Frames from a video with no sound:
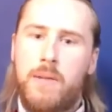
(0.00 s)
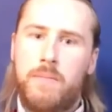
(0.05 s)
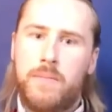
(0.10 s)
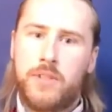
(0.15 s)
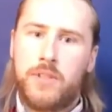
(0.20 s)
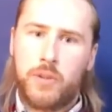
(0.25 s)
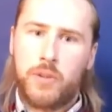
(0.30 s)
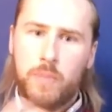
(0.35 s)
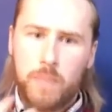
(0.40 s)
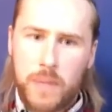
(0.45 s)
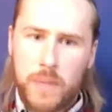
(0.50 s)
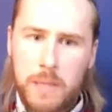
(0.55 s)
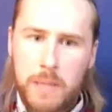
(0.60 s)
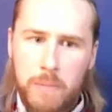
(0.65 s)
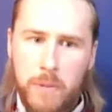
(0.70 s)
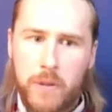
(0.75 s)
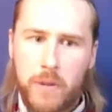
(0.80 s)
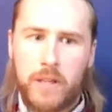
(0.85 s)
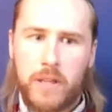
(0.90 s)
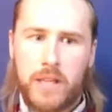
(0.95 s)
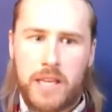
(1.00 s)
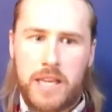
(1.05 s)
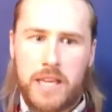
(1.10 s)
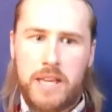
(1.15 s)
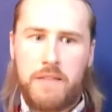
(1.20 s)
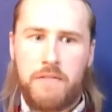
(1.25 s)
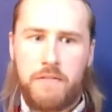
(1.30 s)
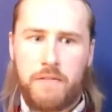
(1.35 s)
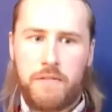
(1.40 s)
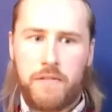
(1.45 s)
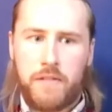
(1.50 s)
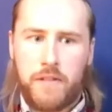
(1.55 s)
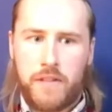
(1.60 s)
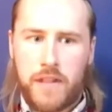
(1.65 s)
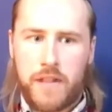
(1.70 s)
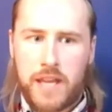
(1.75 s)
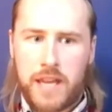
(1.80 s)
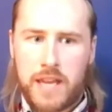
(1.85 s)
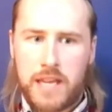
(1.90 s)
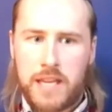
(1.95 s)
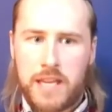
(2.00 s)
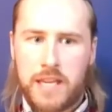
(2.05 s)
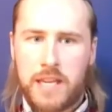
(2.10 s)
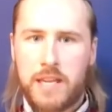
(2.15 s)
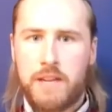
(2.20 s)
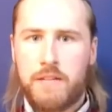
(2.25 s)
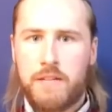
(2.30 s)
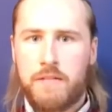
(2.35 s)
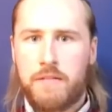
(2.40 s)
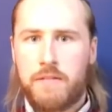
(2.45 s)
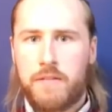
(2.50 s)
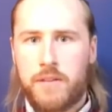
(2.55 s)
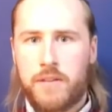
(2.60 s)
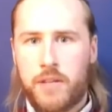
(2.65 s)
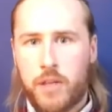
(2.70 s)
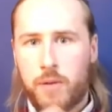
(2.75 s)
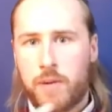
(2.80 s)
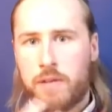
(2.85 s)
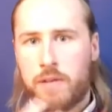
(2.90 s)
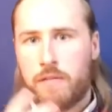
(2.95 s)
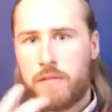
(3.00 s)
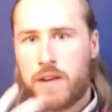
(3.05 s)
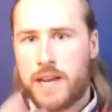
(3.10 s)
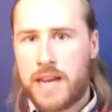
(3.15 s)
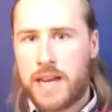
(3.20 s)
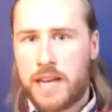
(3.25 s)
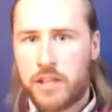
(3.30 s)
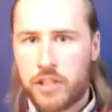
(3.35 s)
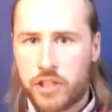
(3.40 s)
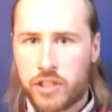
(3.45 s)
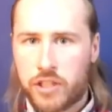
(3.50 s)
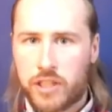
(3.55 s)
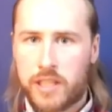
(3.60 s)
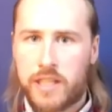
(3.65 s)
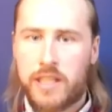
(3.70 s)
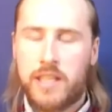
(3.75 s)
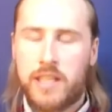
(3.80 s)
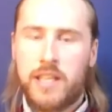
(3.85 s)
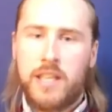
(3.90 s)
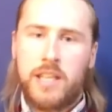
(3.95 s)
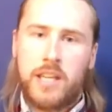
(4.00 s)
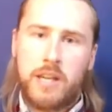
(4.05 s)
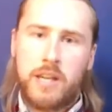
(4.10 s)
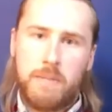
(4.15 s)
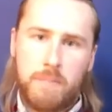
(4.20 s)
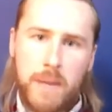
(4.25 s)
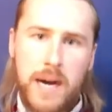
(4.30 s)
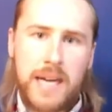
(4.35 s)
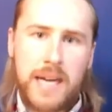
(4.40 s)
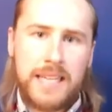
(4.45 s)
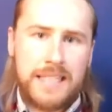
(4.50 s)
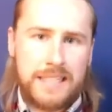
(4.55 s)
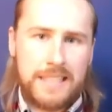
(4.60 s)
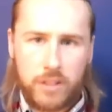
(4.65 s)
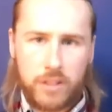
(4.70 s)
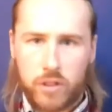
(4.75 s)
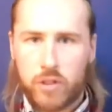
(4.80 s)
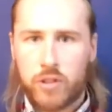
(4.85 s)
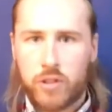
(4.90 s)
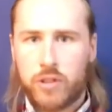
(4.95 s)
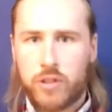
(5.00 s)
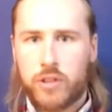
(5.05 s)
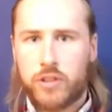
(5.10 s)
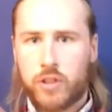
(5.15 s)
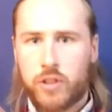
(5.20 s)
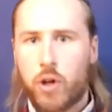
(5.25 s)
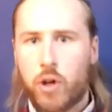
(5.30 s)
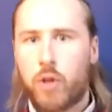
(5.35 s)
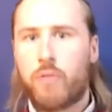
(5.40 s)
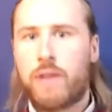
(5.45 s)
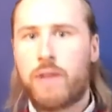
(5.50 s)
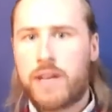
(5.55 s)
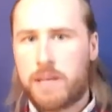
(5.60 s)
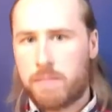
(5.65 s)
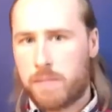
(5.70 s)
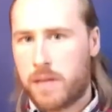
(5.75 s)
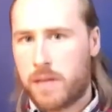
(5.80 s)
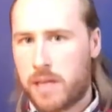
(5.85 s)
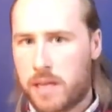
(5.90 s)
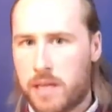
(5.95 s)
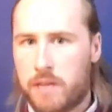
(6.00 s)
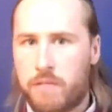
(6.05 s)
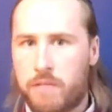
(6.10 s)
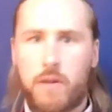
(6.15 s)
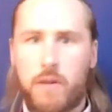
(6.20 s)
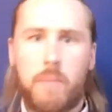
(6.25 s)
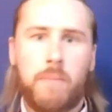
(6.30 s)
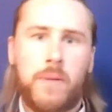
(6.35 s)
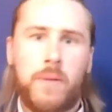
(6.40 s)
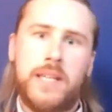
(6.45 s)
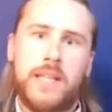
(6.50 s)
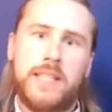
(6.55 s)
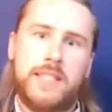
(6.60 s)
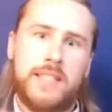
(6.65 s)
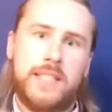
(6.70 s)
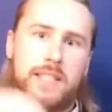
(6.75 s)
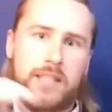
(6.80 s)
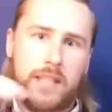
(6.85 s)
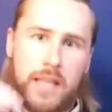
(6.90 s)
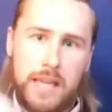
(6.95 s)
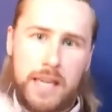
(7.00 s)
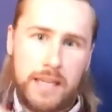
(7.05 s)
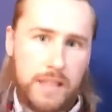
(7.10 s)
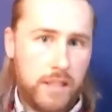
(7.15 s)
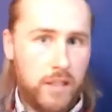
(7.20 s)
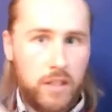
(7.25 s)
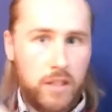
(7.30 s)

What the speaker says: Some people, if they can do it financially, can buy saunas already made from places like